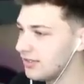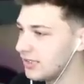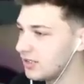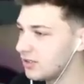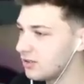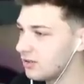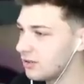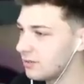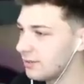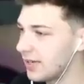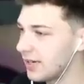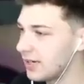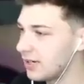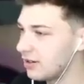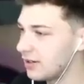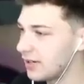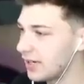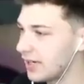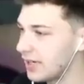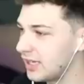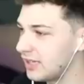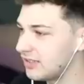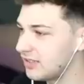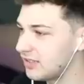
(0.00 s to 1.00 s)
doing, man?
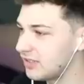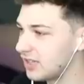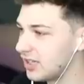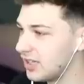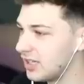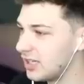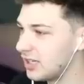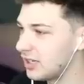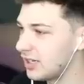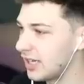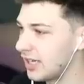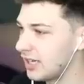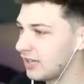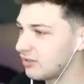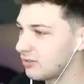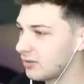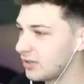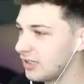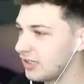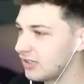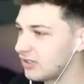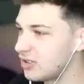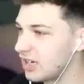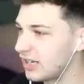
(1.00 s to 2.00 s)
Okay, he's
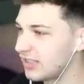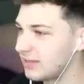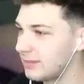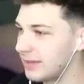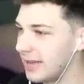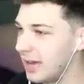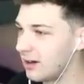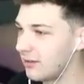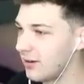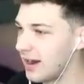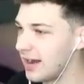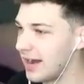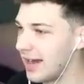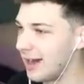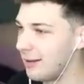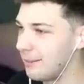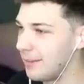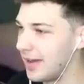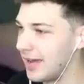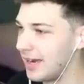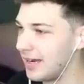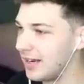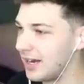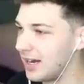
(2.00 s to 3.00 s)
really stressing me out right now,
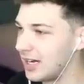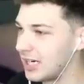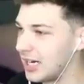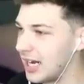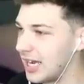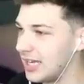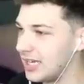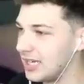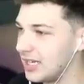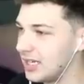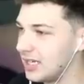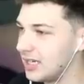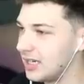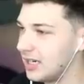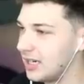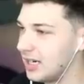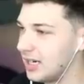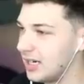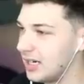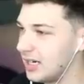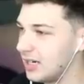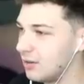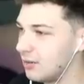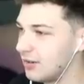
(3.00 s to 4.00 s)
man. All right,
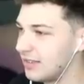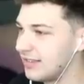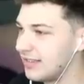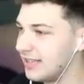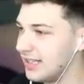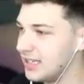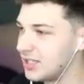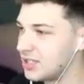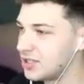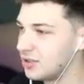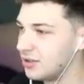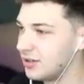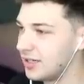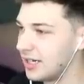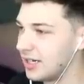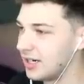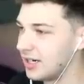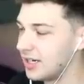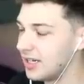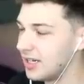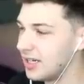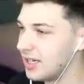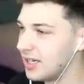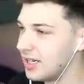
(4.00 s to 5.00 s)
what's the issue
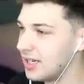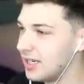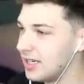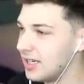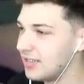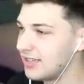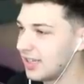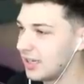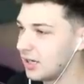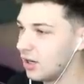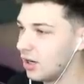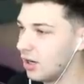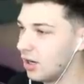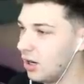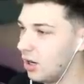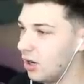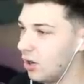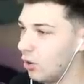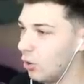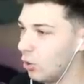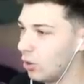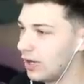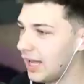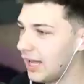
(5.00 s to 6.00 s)
here? He said,
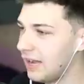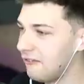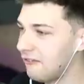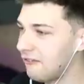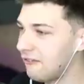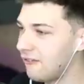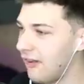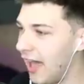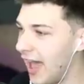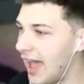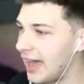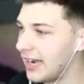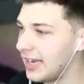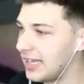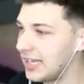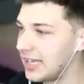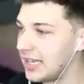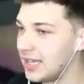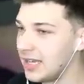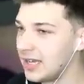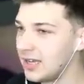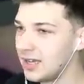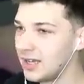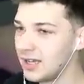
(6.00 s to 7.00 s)
okay,
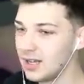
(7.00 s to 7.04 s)
fatty.